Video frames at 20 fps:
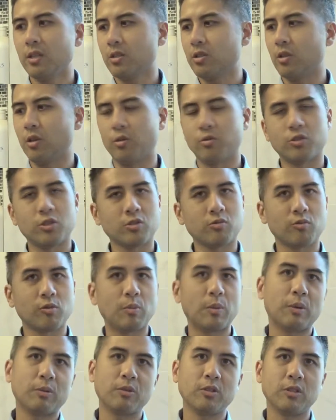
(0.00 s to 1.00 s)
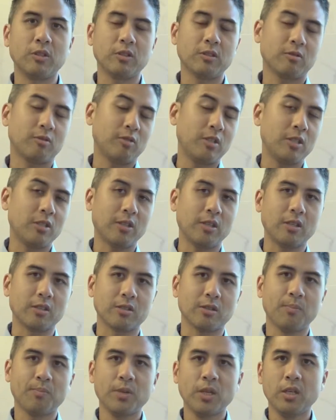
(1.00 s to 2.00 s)
So just remember these 3
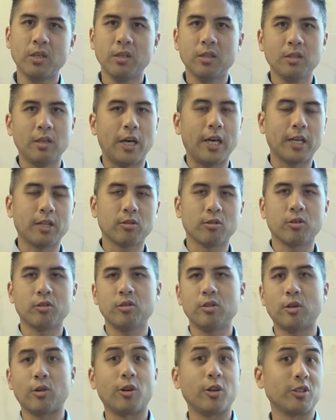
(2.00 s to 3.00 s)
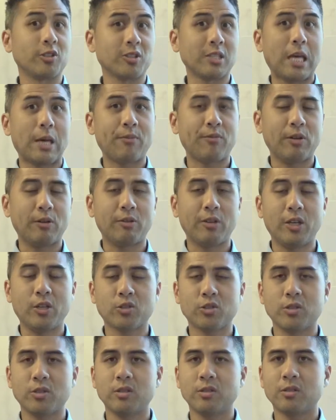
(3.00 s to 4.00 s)
things. Eichler, you're on a slab
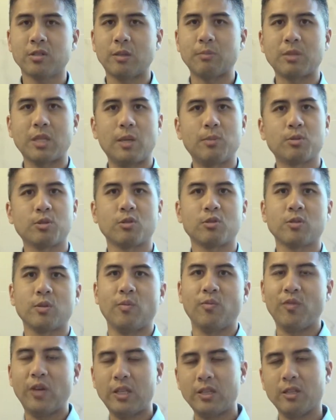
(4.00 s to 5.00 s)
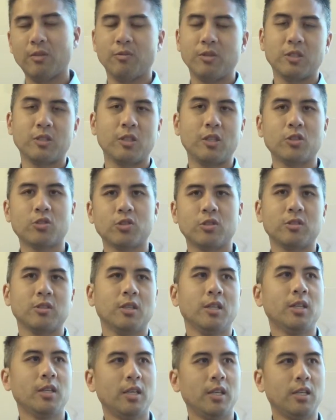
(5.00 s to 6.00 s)
foundation. Sometimes there's some vent limitations.
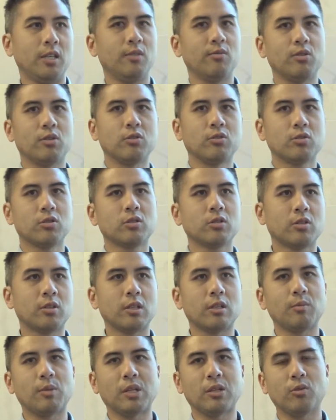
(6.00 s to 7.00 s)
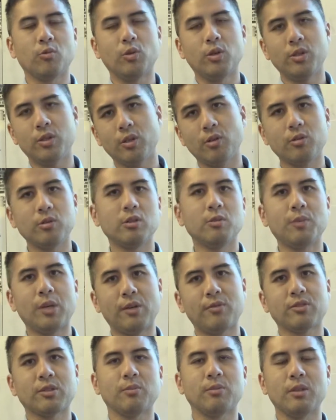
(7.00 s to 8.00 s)
And if you're thinking about the window, you may
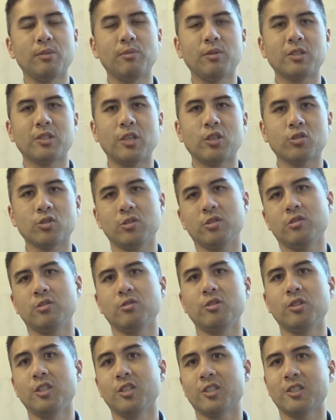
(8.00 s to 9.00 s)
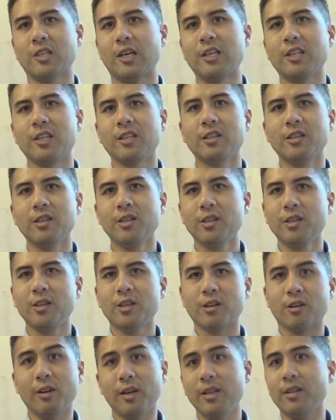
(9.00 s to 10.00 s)
have some limitations due to the siding.
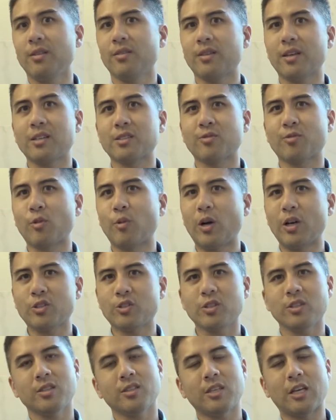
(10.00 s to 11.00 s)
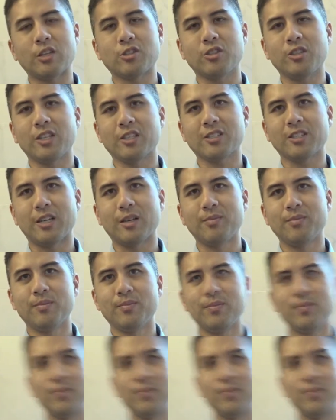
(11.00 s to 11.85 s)
All right, thanks for watching. Catch you next time.